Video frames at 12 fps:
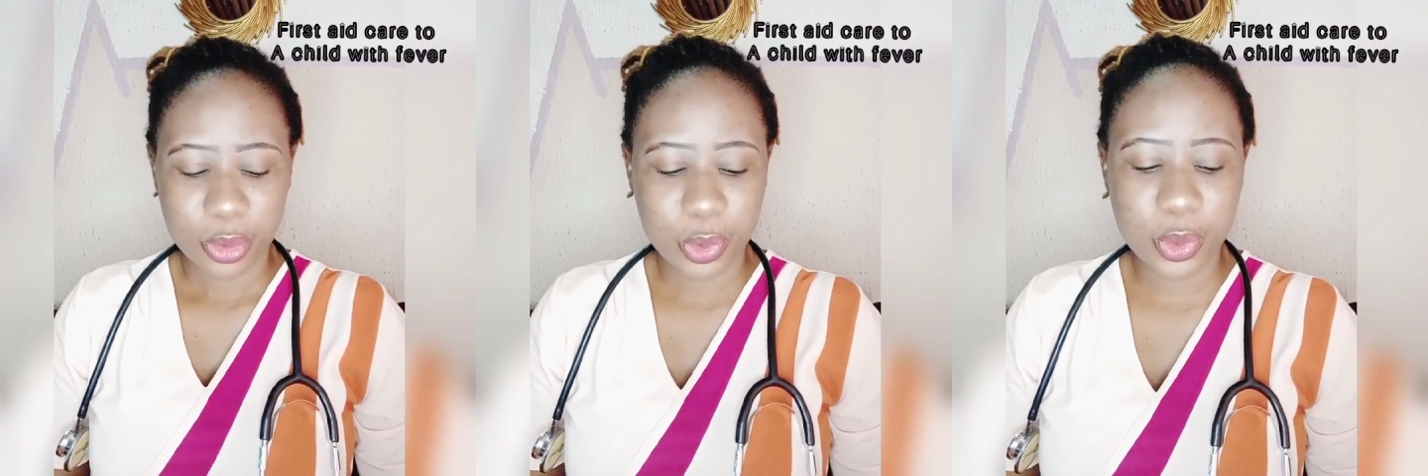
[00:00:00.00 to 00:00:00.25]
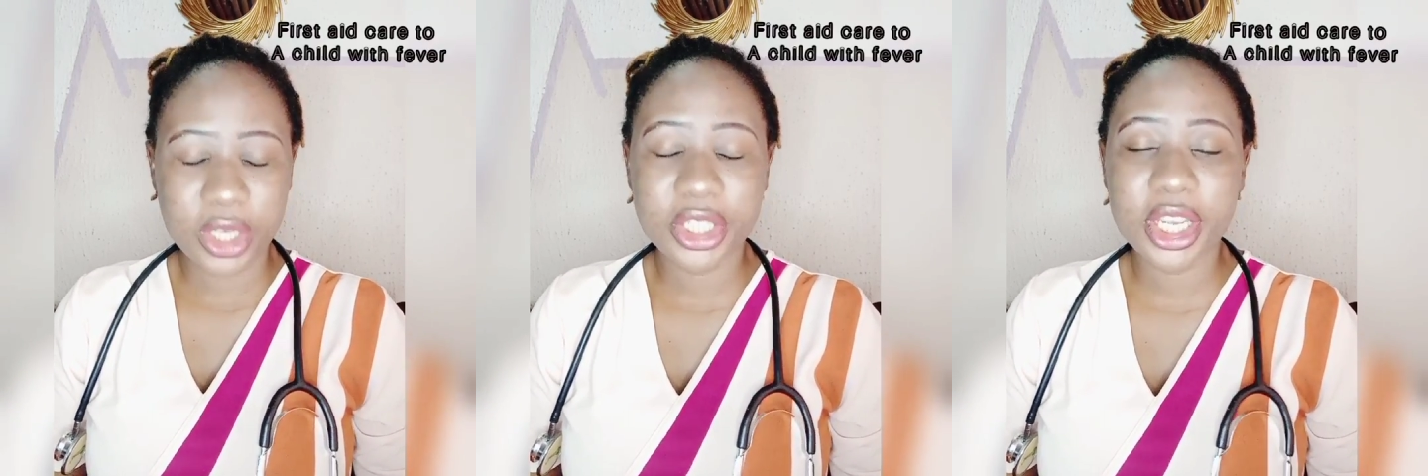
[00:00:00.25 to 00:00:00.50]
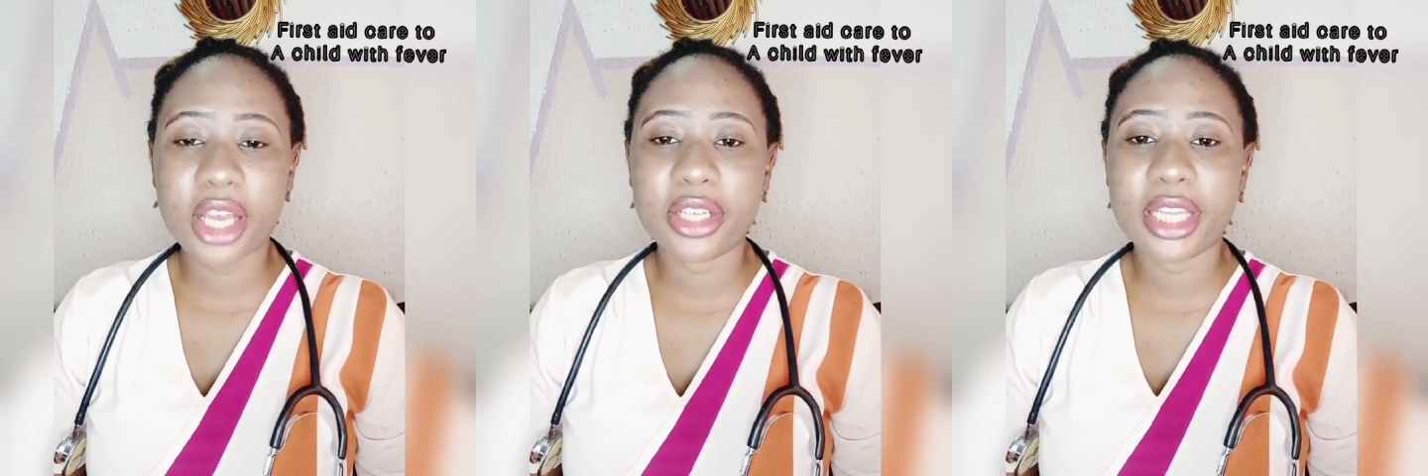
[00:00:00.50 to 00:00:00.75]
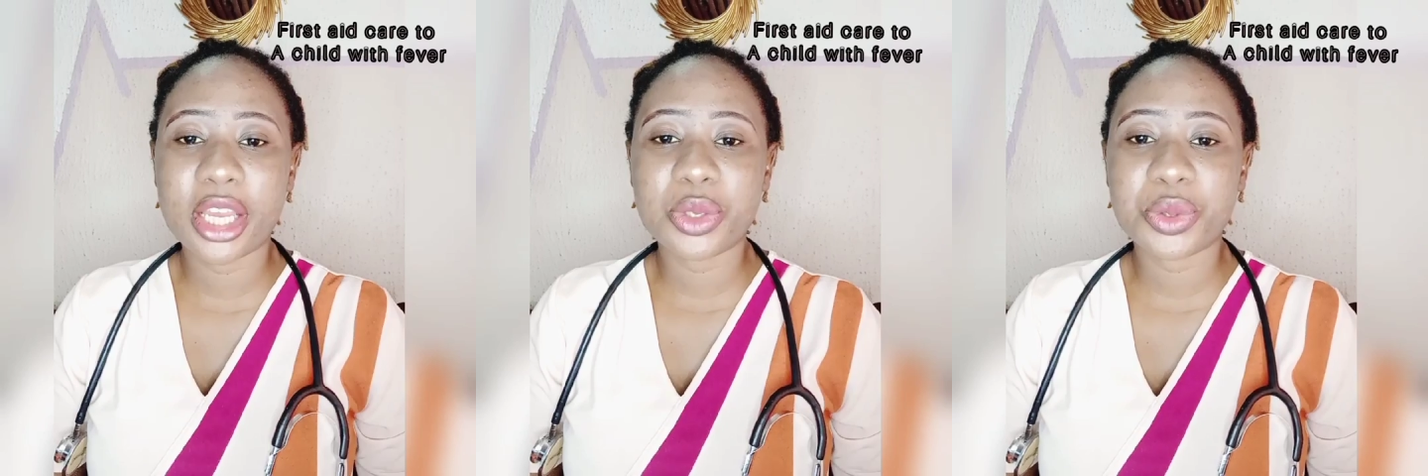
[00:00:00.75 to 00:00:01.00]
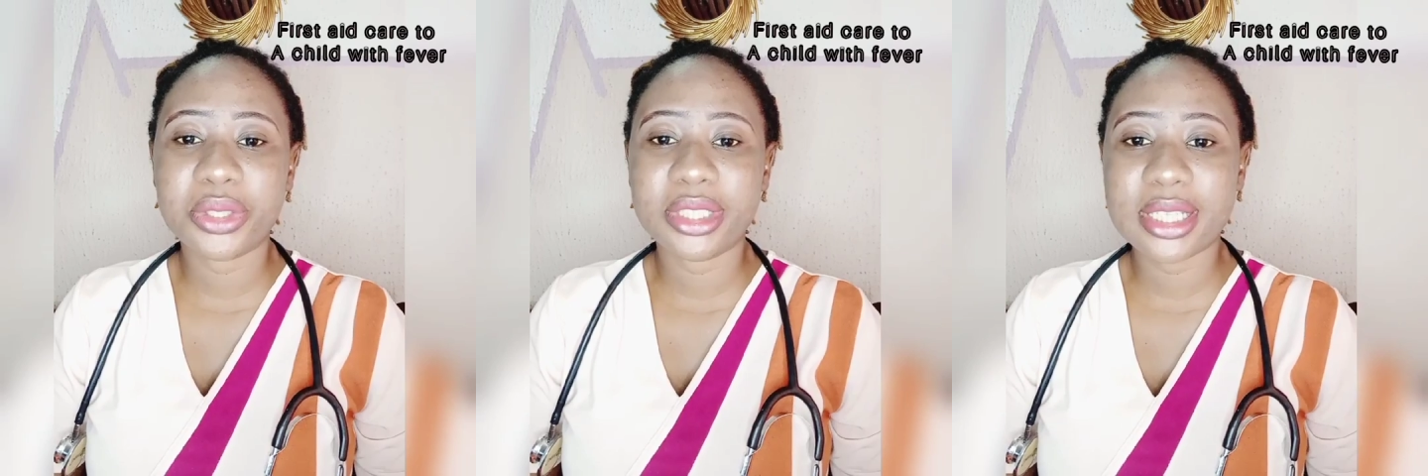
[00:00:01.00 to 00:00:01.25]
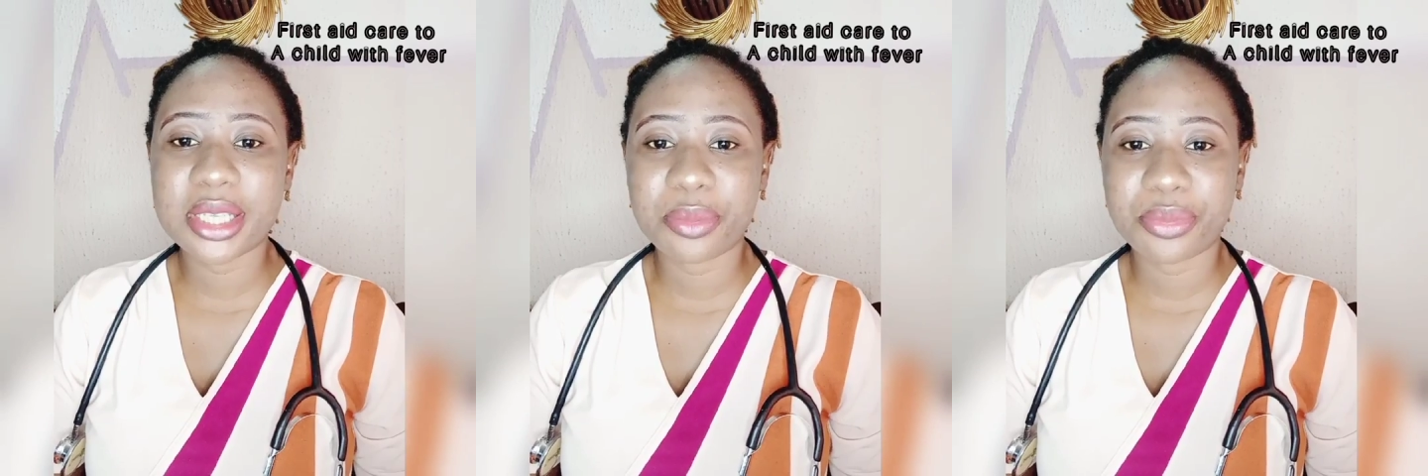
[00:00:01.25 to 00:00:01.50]
to a child that is running
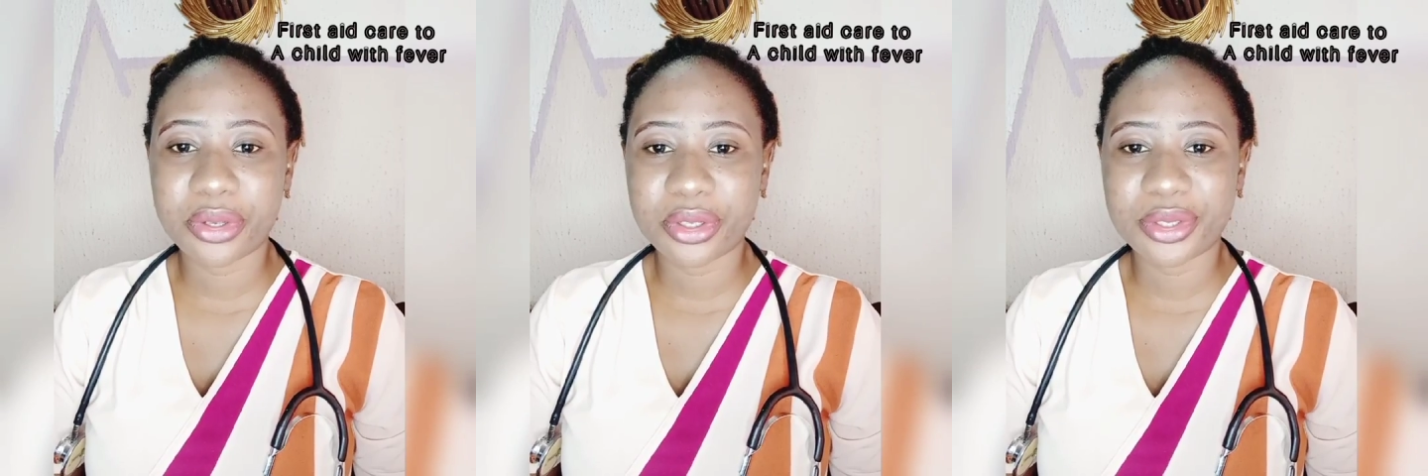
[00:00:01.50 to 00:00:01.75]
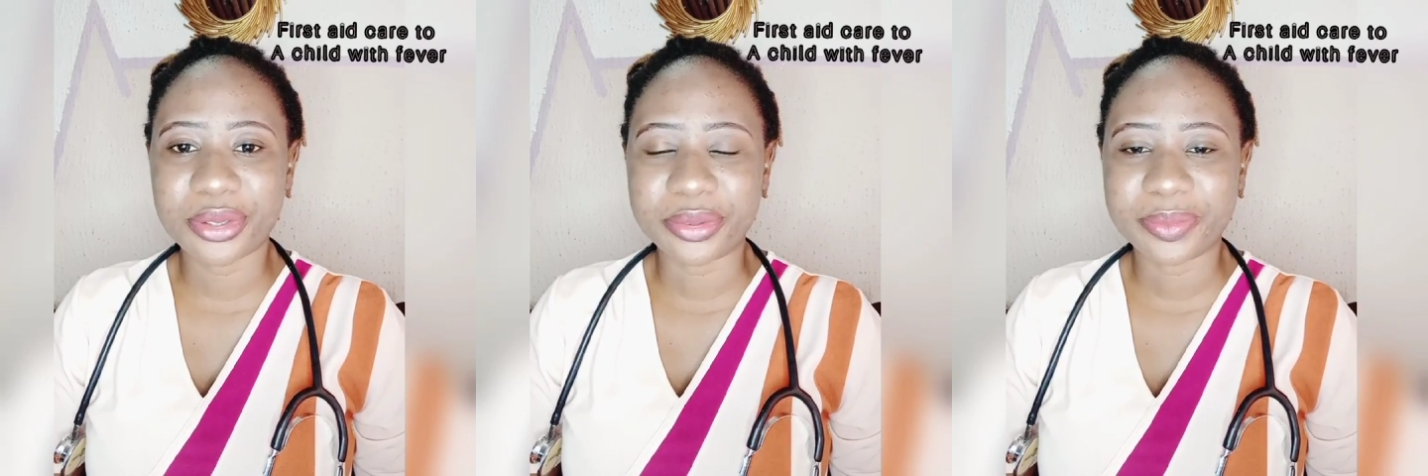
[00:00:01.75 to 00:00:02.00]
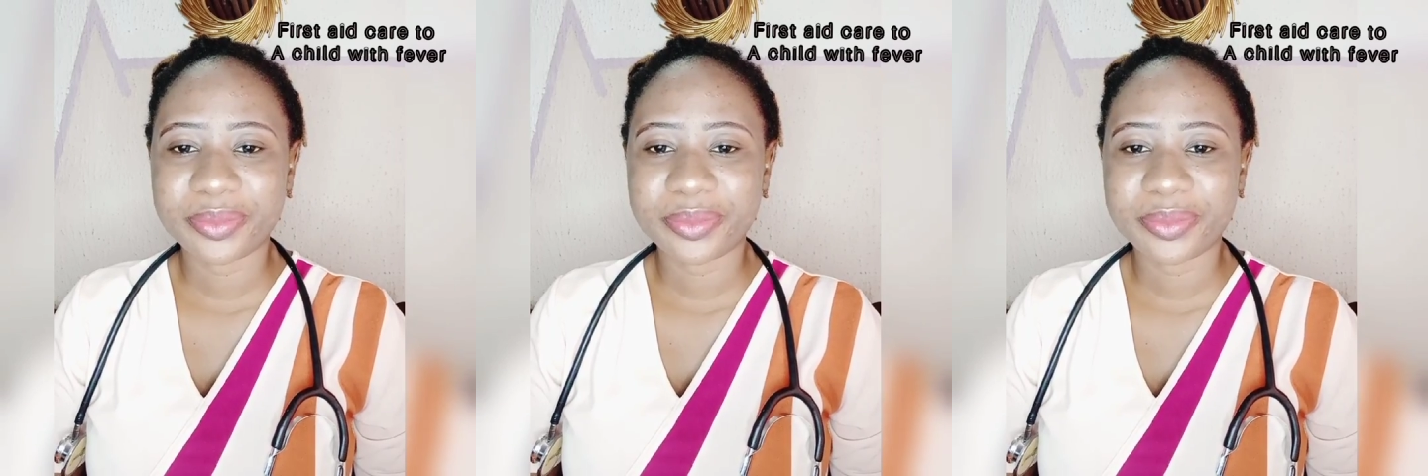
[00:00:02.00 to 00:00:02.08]
temperature,